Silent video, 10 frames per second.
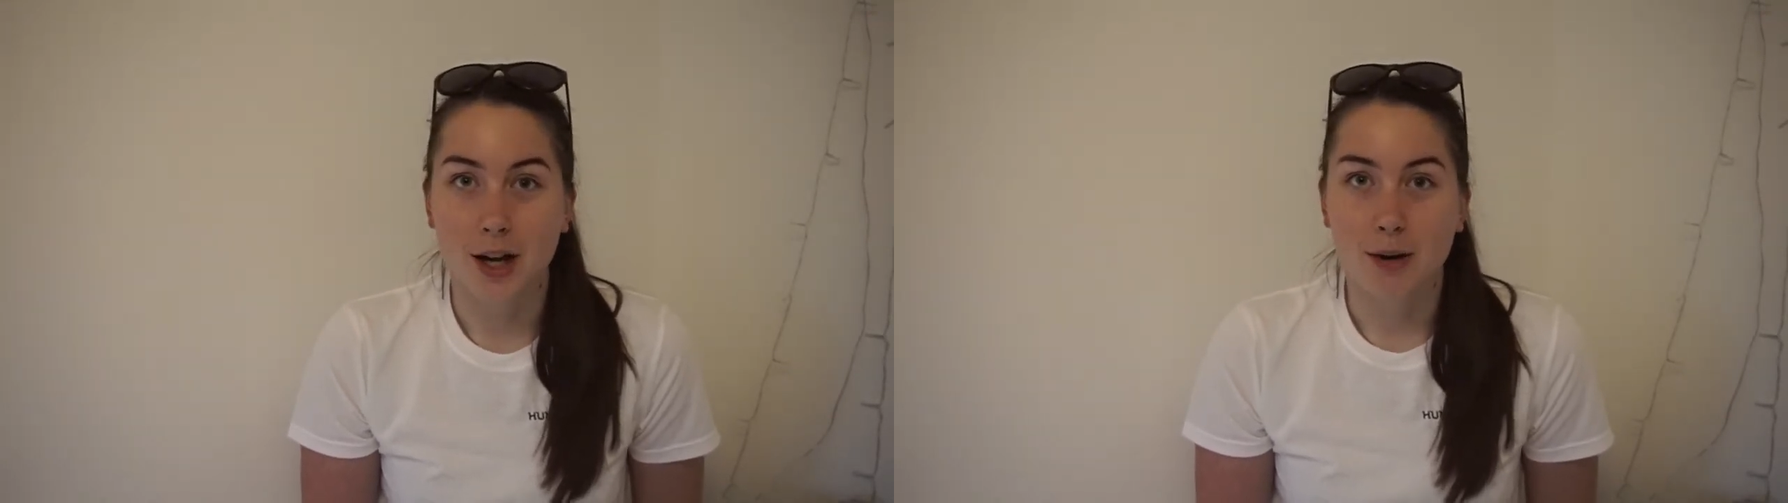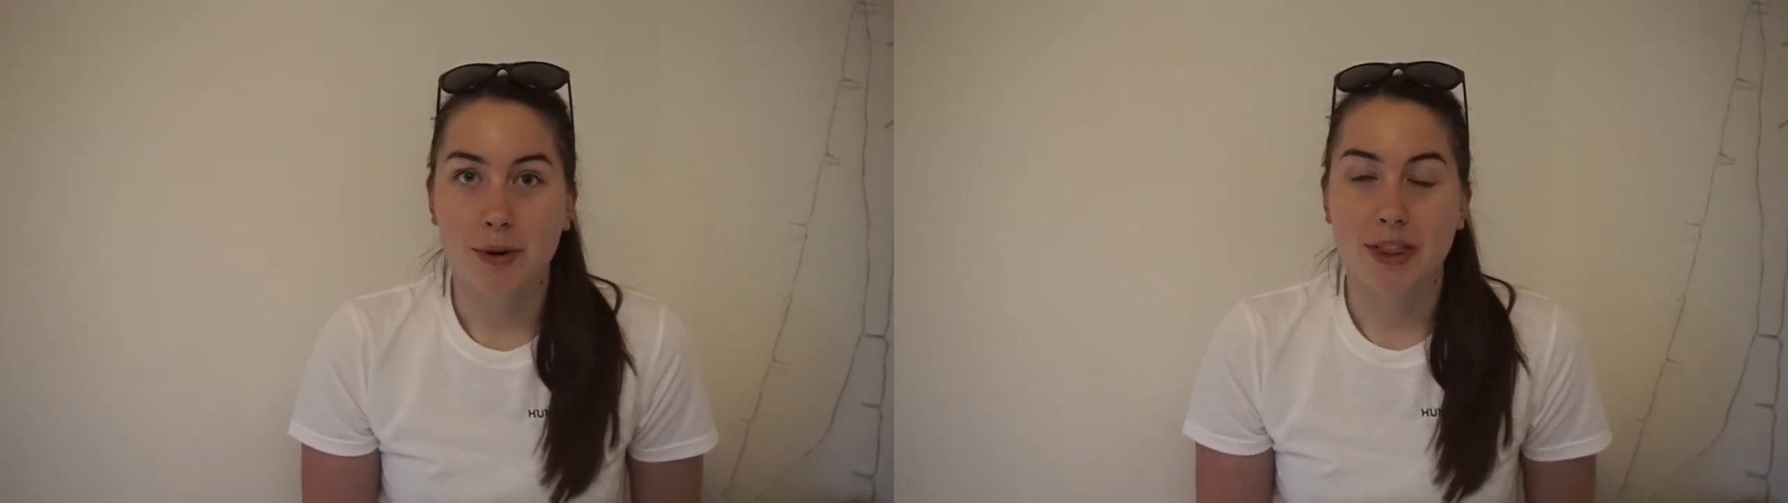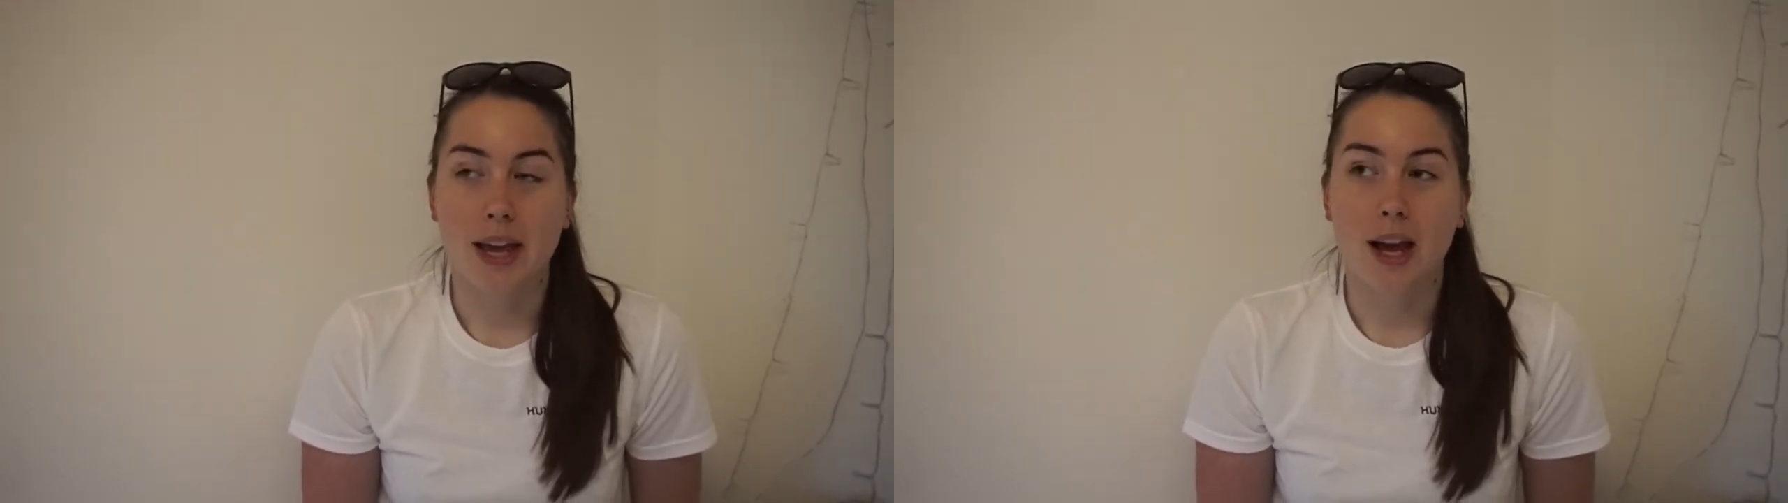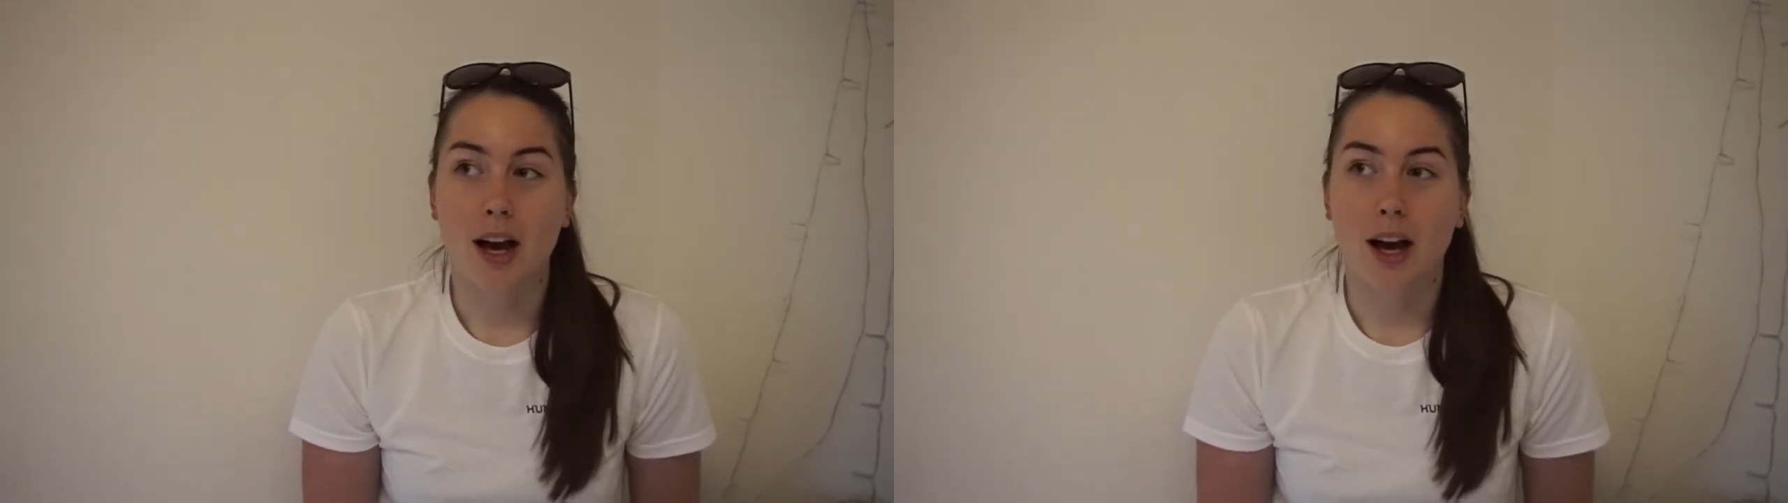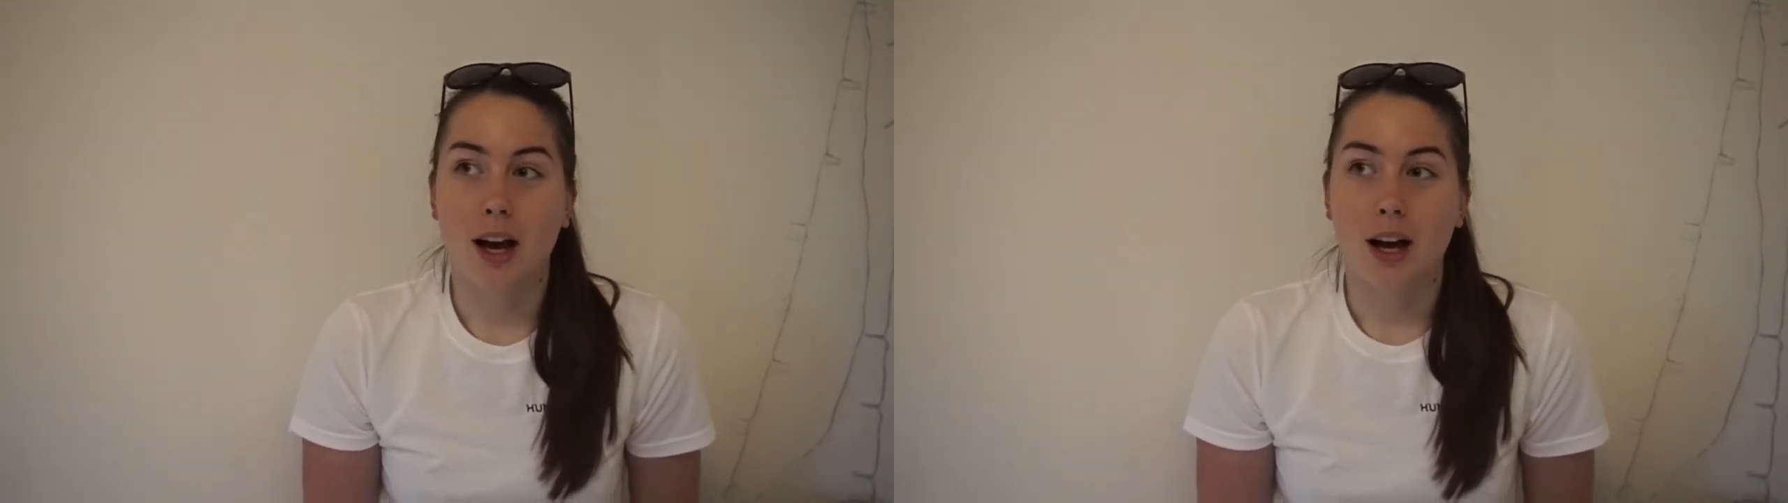but they
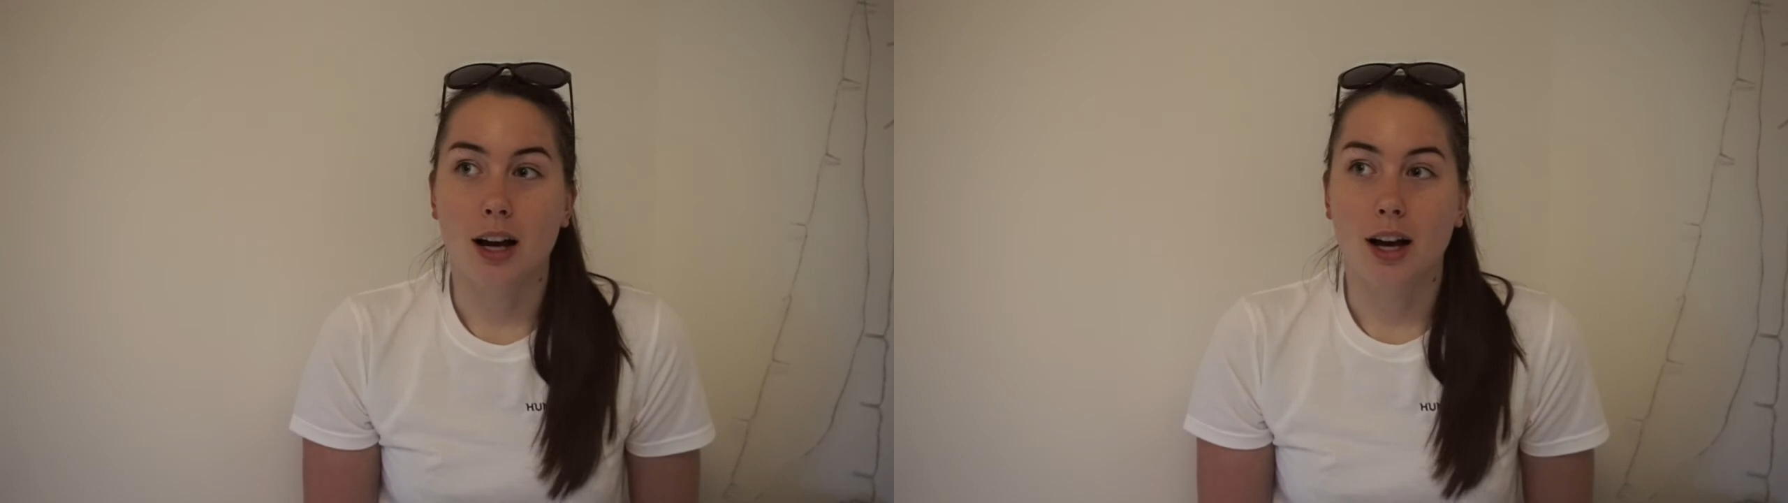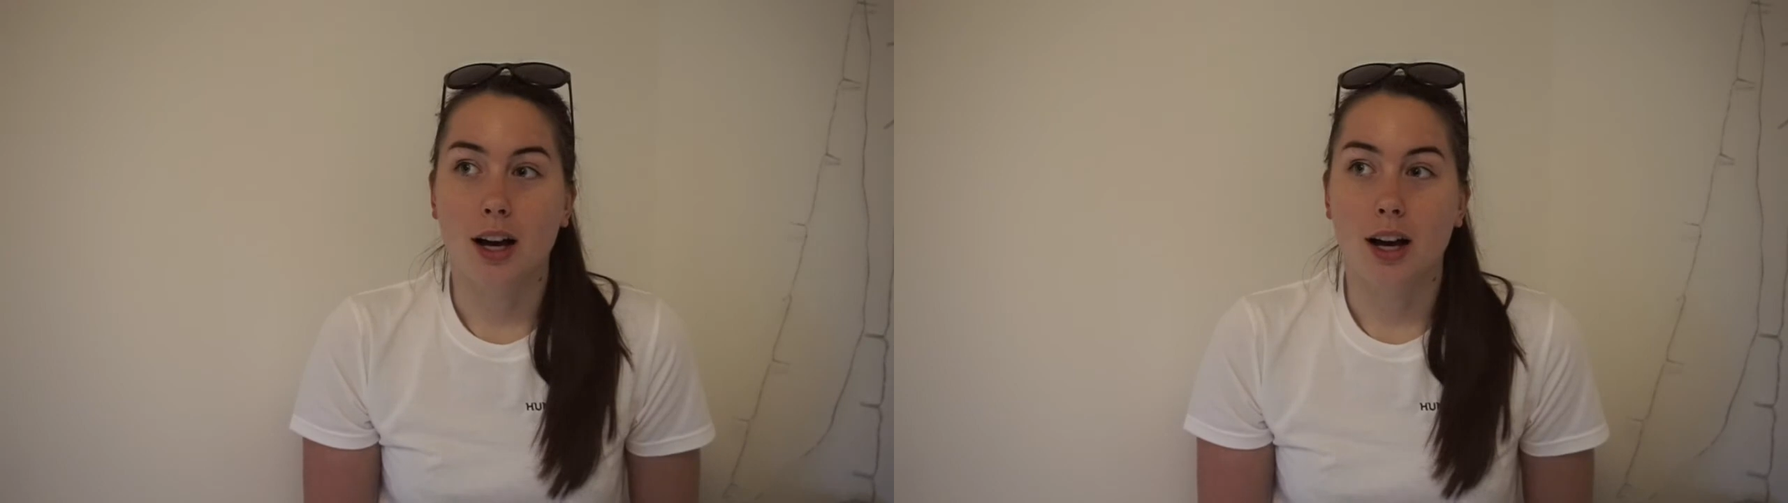are